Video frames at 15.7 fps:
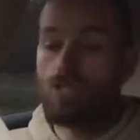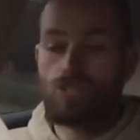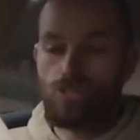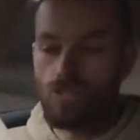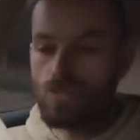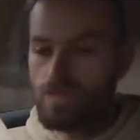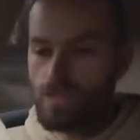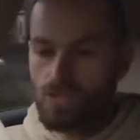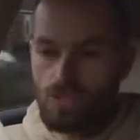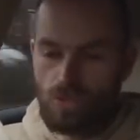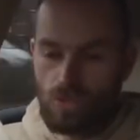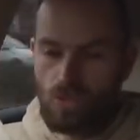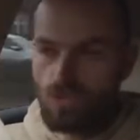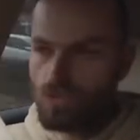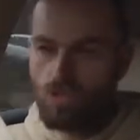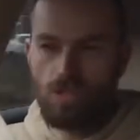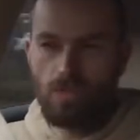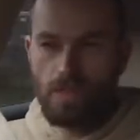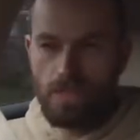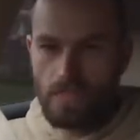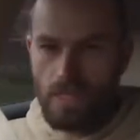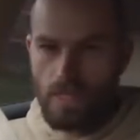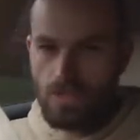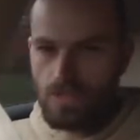This is all assuming
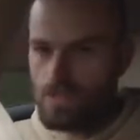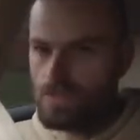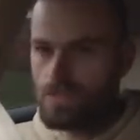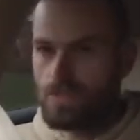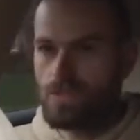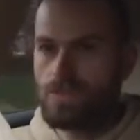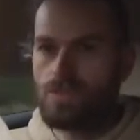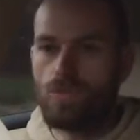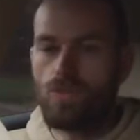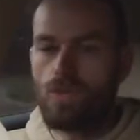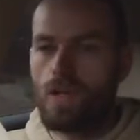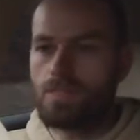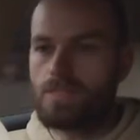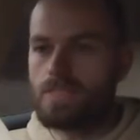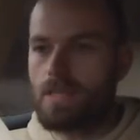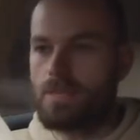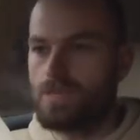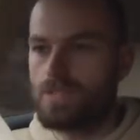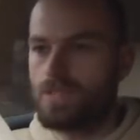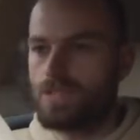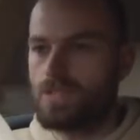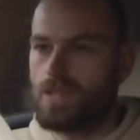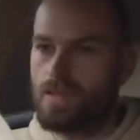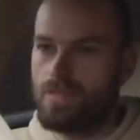the engine's all up to
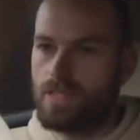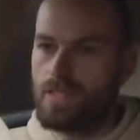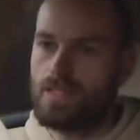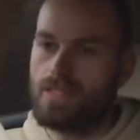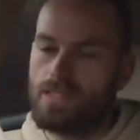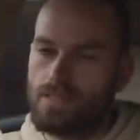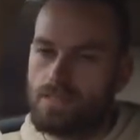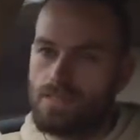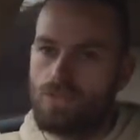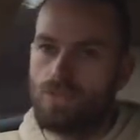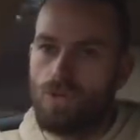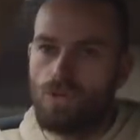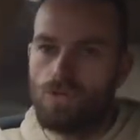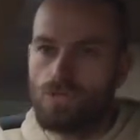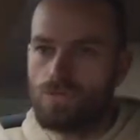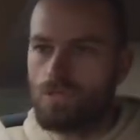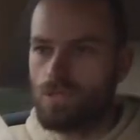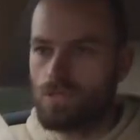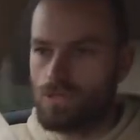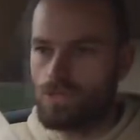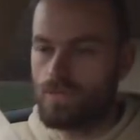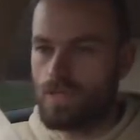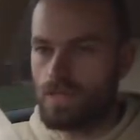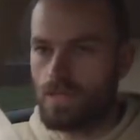temperature and everything, and you're not got
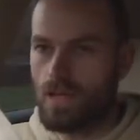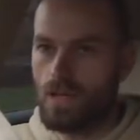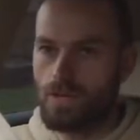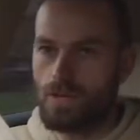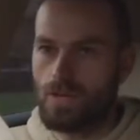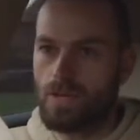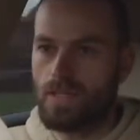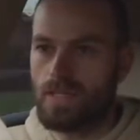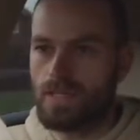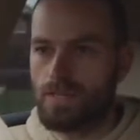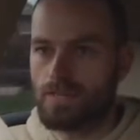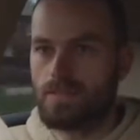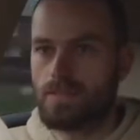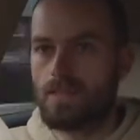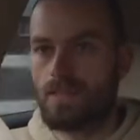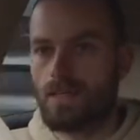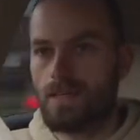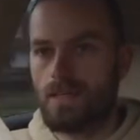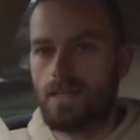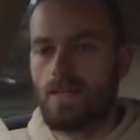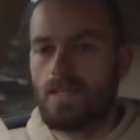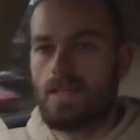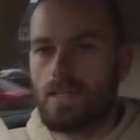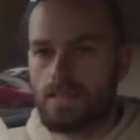too much load on it and
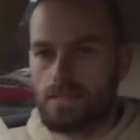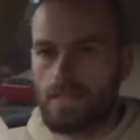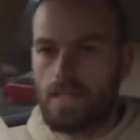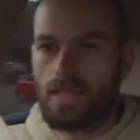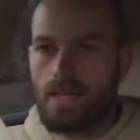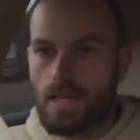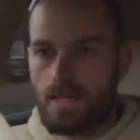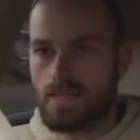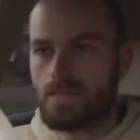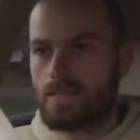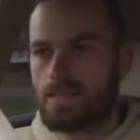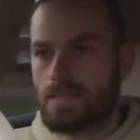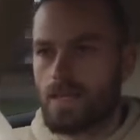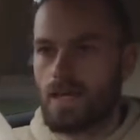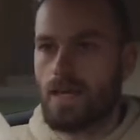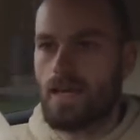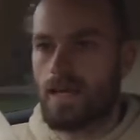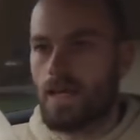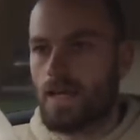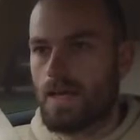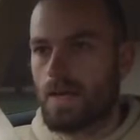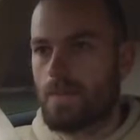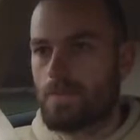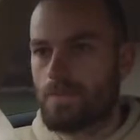things like that.
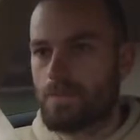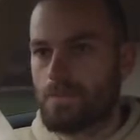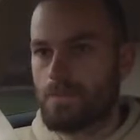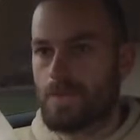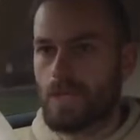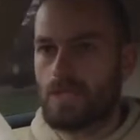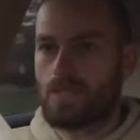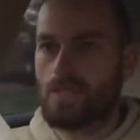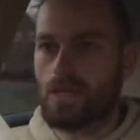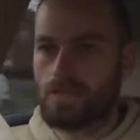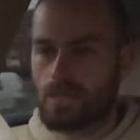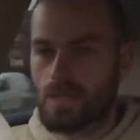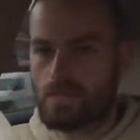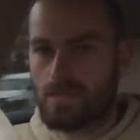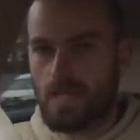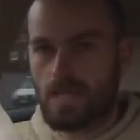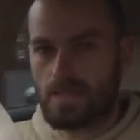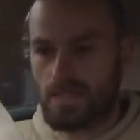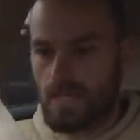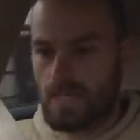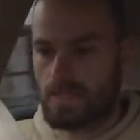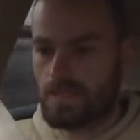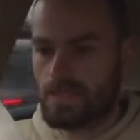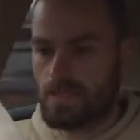But 9 times out of
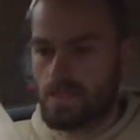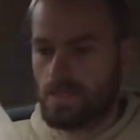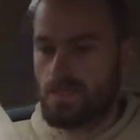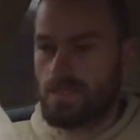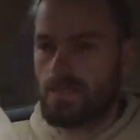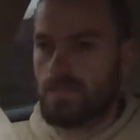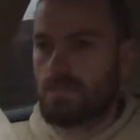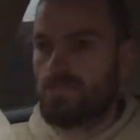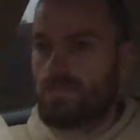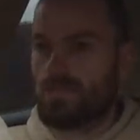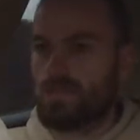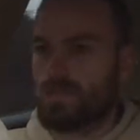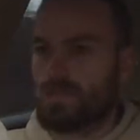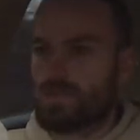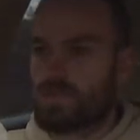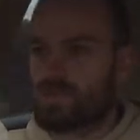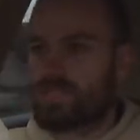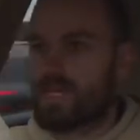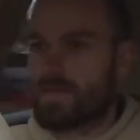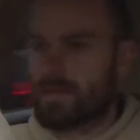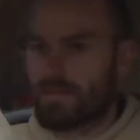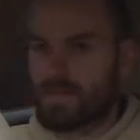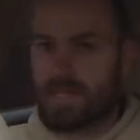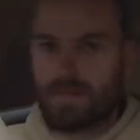10, if you're
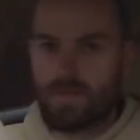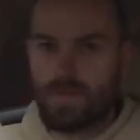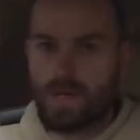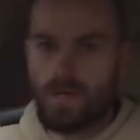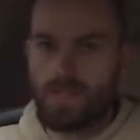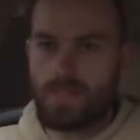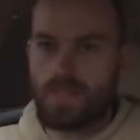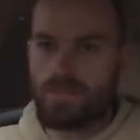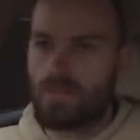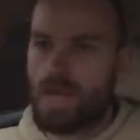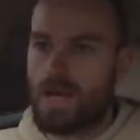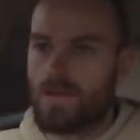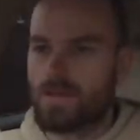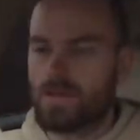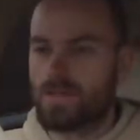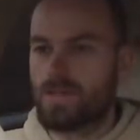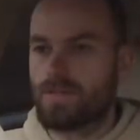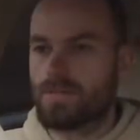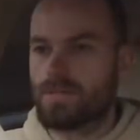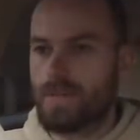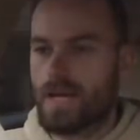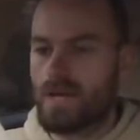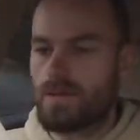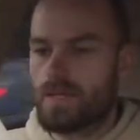down in that part of the
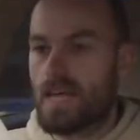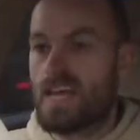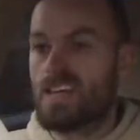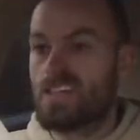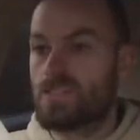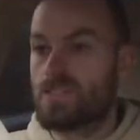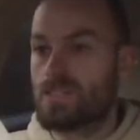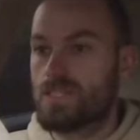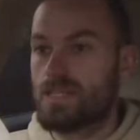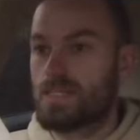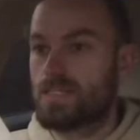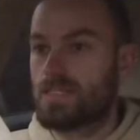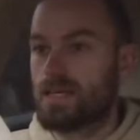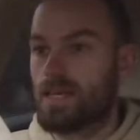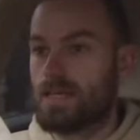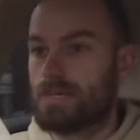power gauge, then